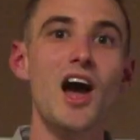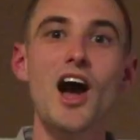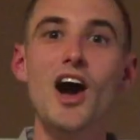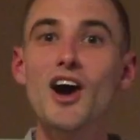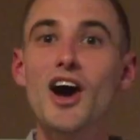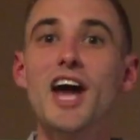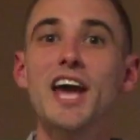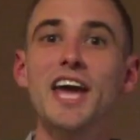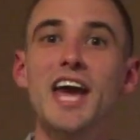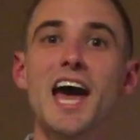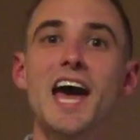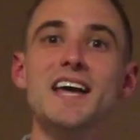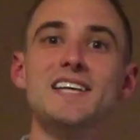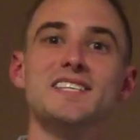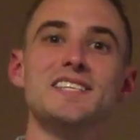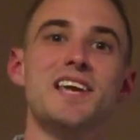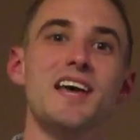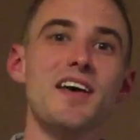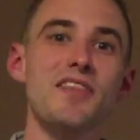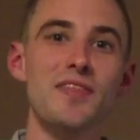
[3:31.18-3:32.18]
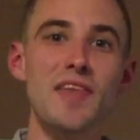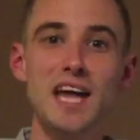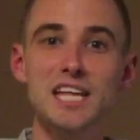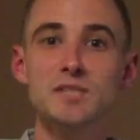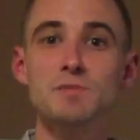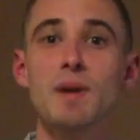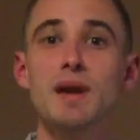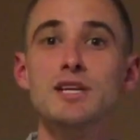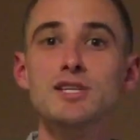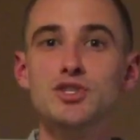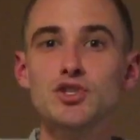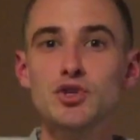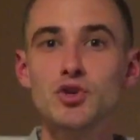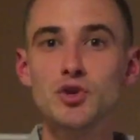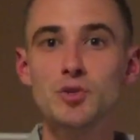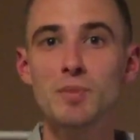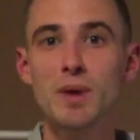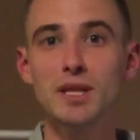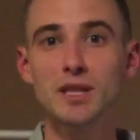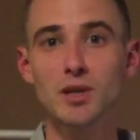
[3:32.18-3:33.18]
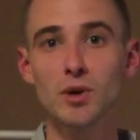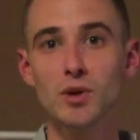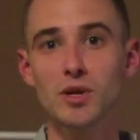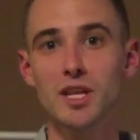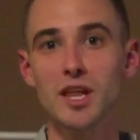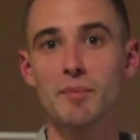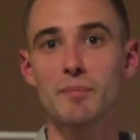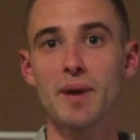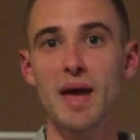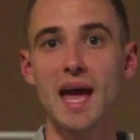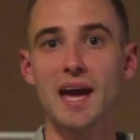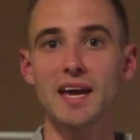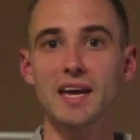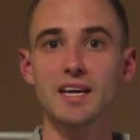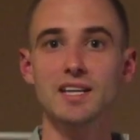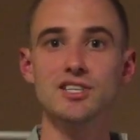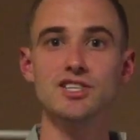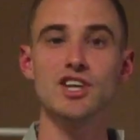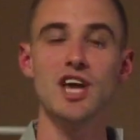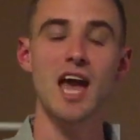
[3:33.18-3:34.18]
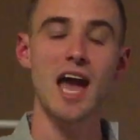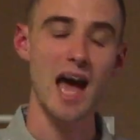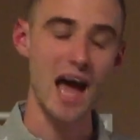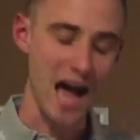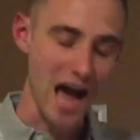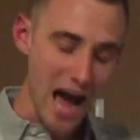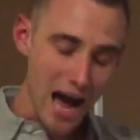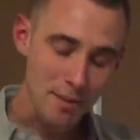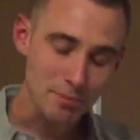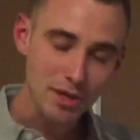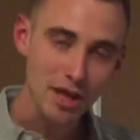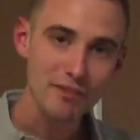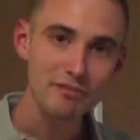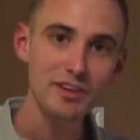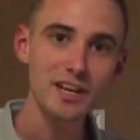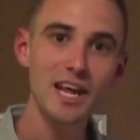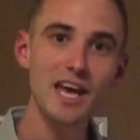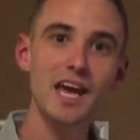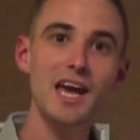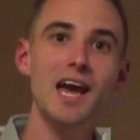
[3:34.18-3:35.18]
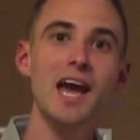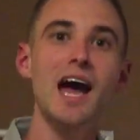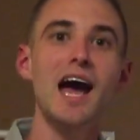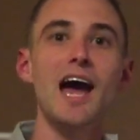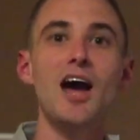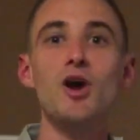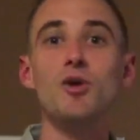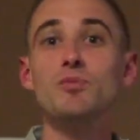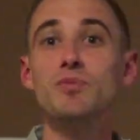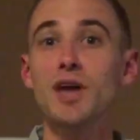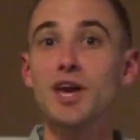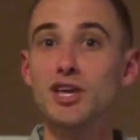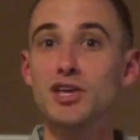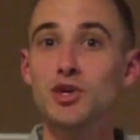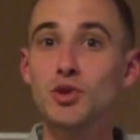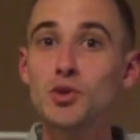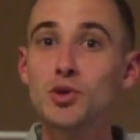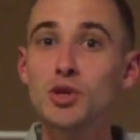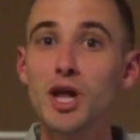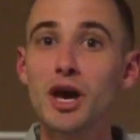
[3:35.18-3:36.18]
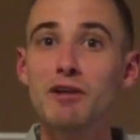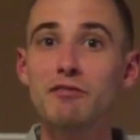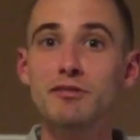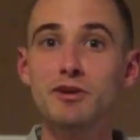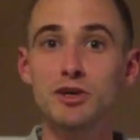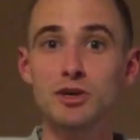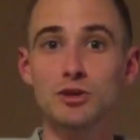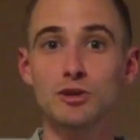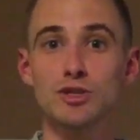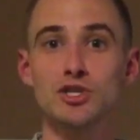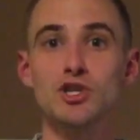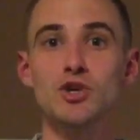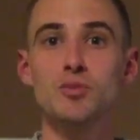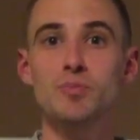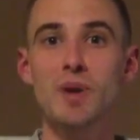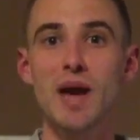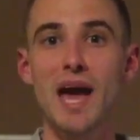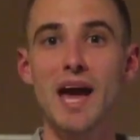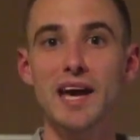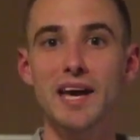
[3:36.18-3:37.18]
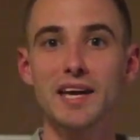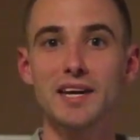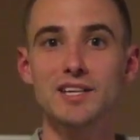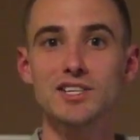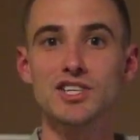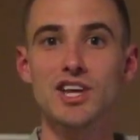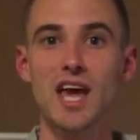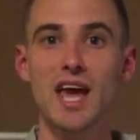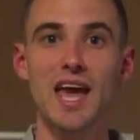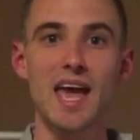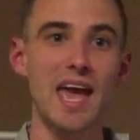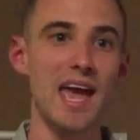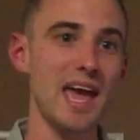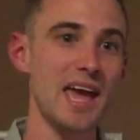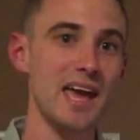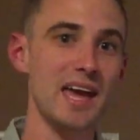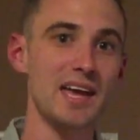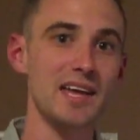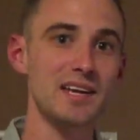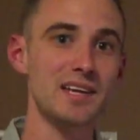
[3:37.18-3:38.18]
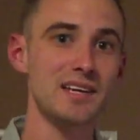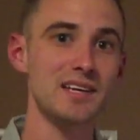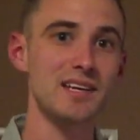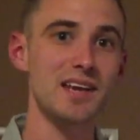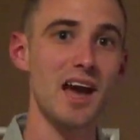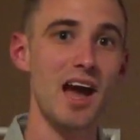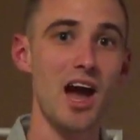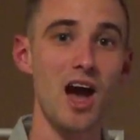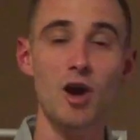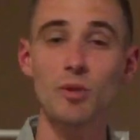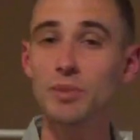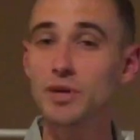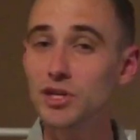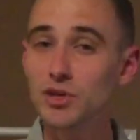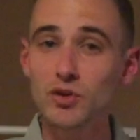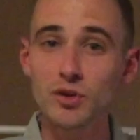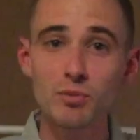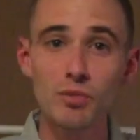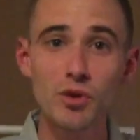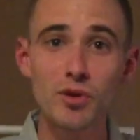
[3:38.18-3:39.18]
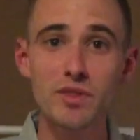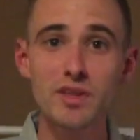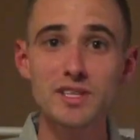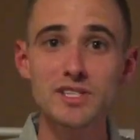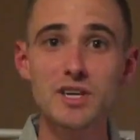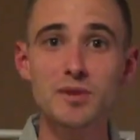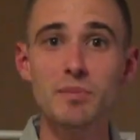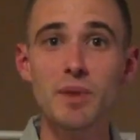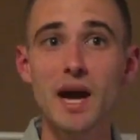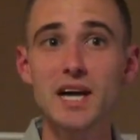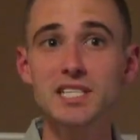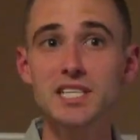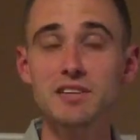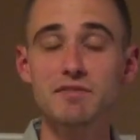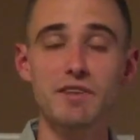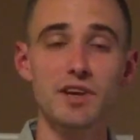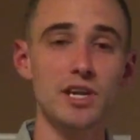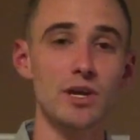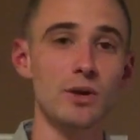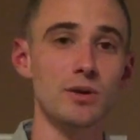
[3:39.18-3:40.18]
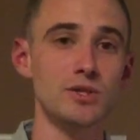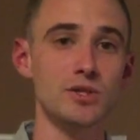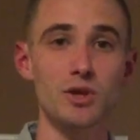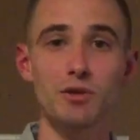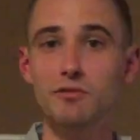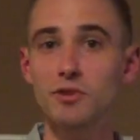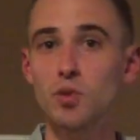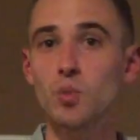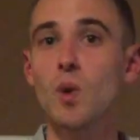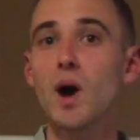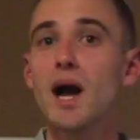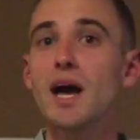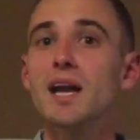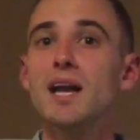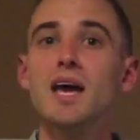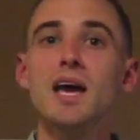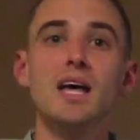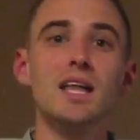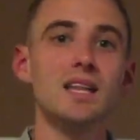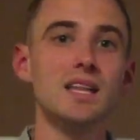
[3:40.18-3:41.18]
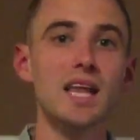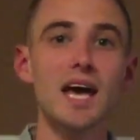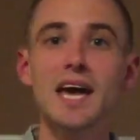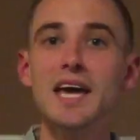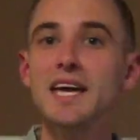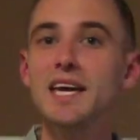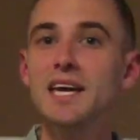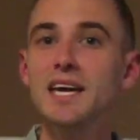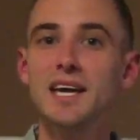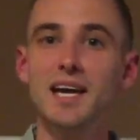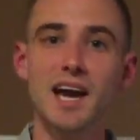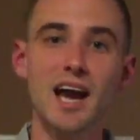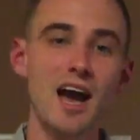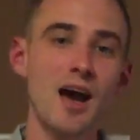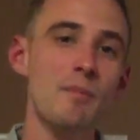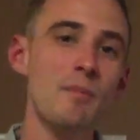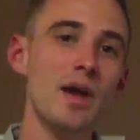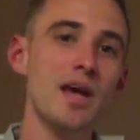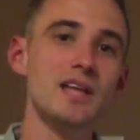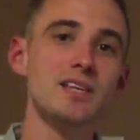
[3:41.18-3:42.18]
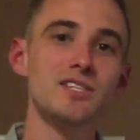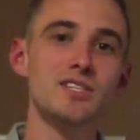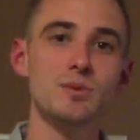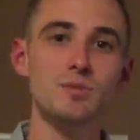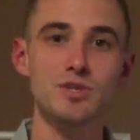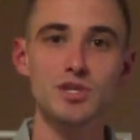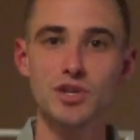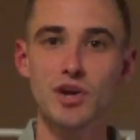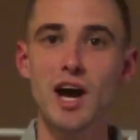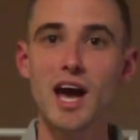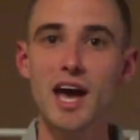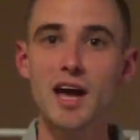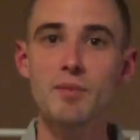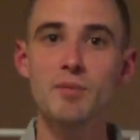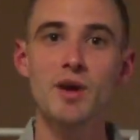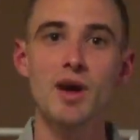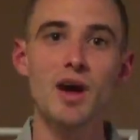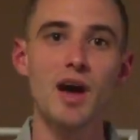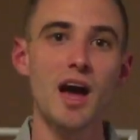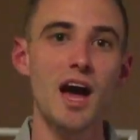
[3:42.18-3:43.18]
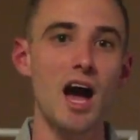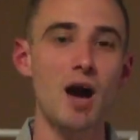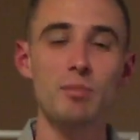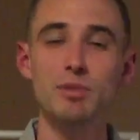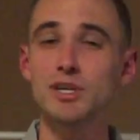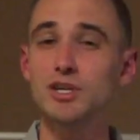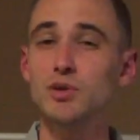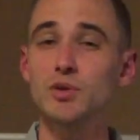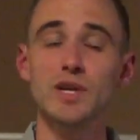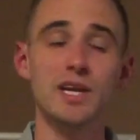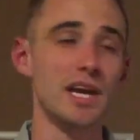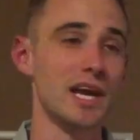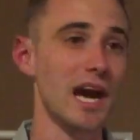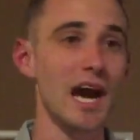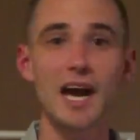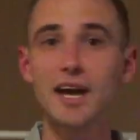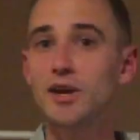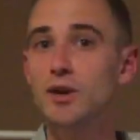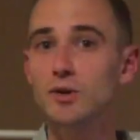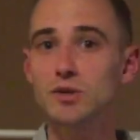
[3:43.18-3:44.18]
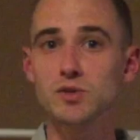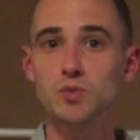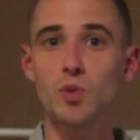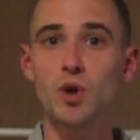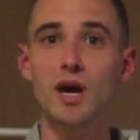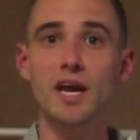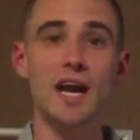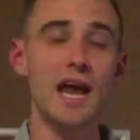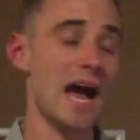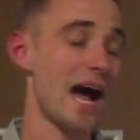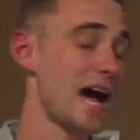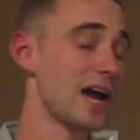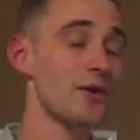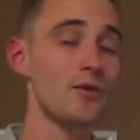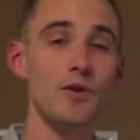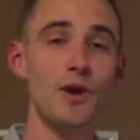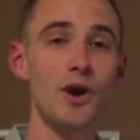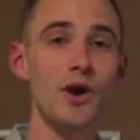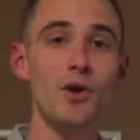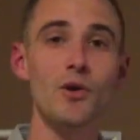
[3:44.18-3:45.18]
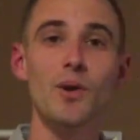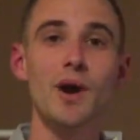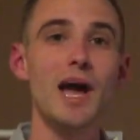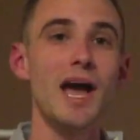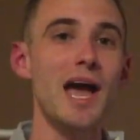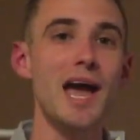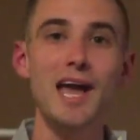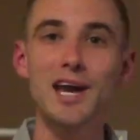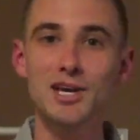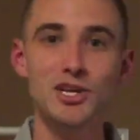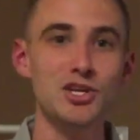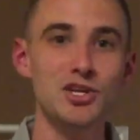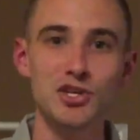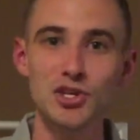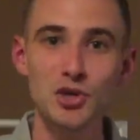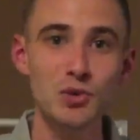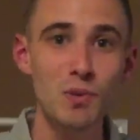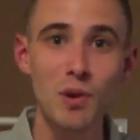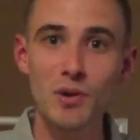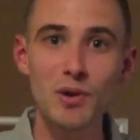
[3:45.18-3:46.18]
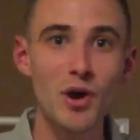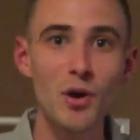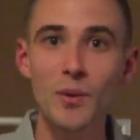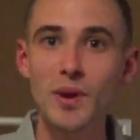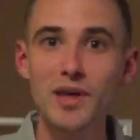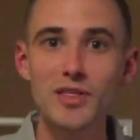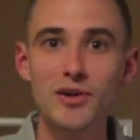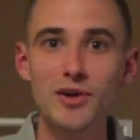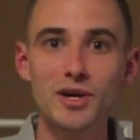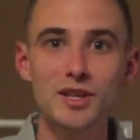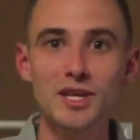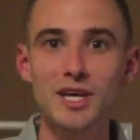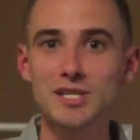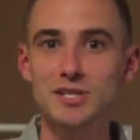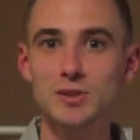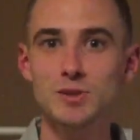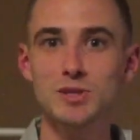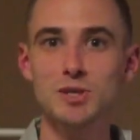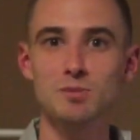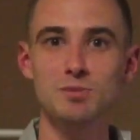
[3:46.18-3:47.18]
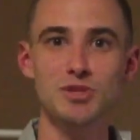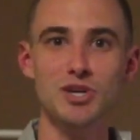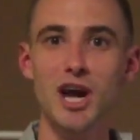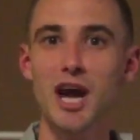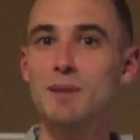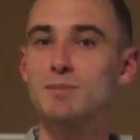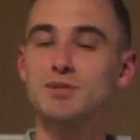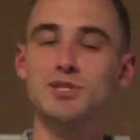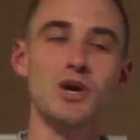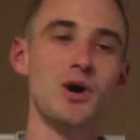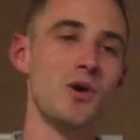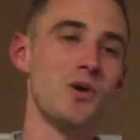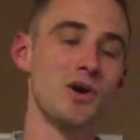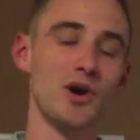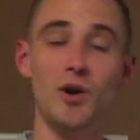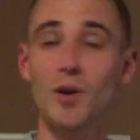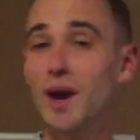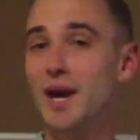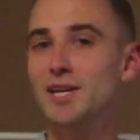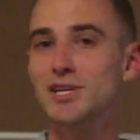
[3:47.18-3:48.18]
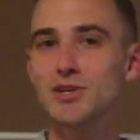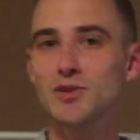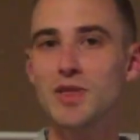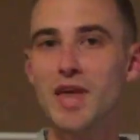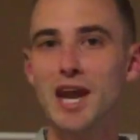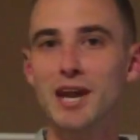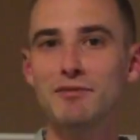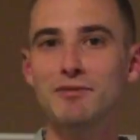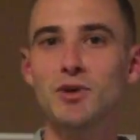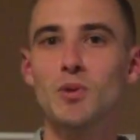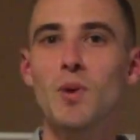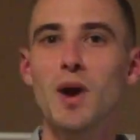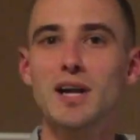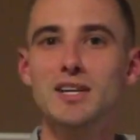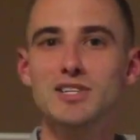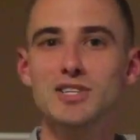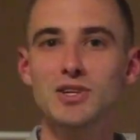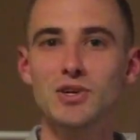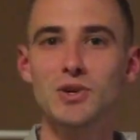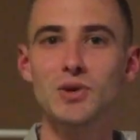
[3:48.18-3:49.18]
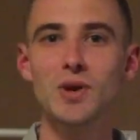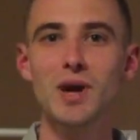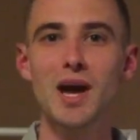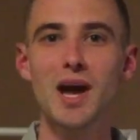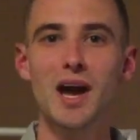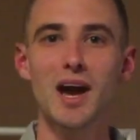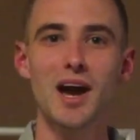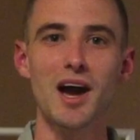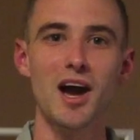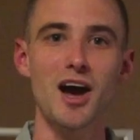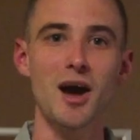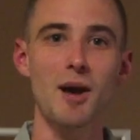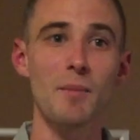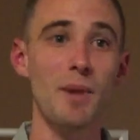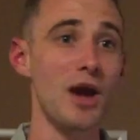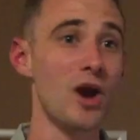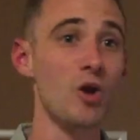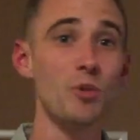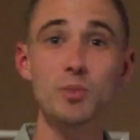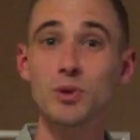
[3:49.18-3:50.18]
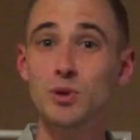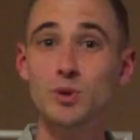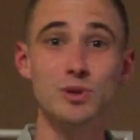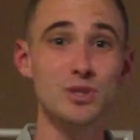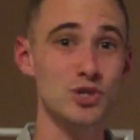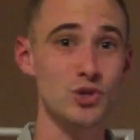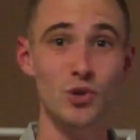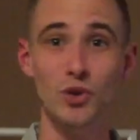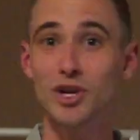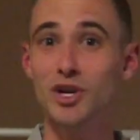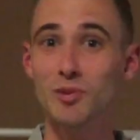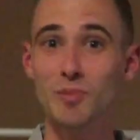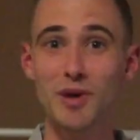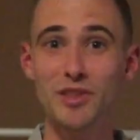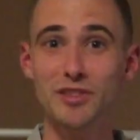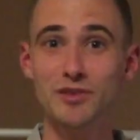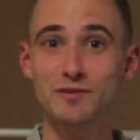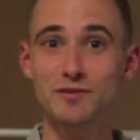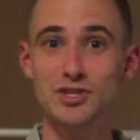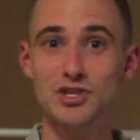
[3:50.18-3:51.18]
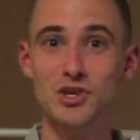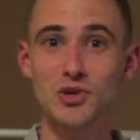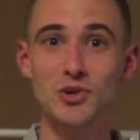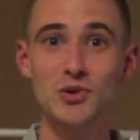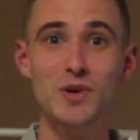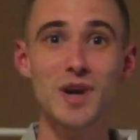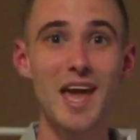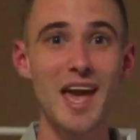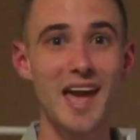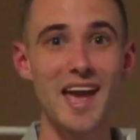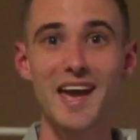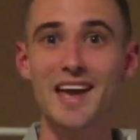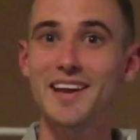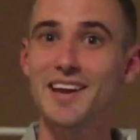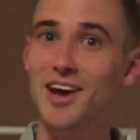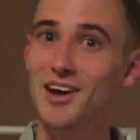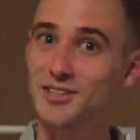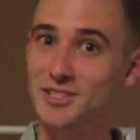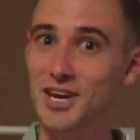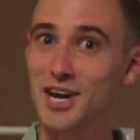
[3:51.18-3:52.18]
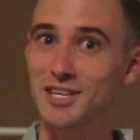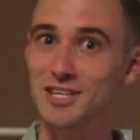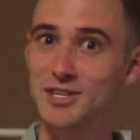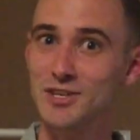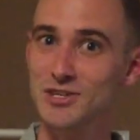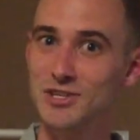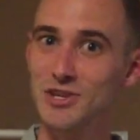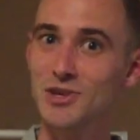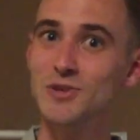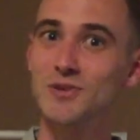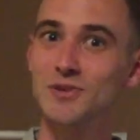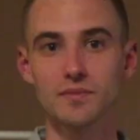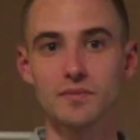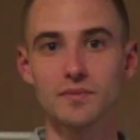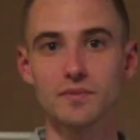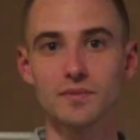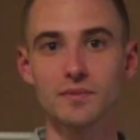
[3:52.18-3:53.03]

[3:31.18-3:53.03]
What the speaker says: Alright guys, that's my June Menlo Club package. I'm loving it. I hope that you love your June package, and I'll be doing more of these unboxing videos. So if you want, like, comment, subscribe. I'll be doing God knows what, I don't know, and you won't know either unless you subscribe, so go ahead and do that if you want to. I hope you enjoy your month of June, and I'll talk to you soon.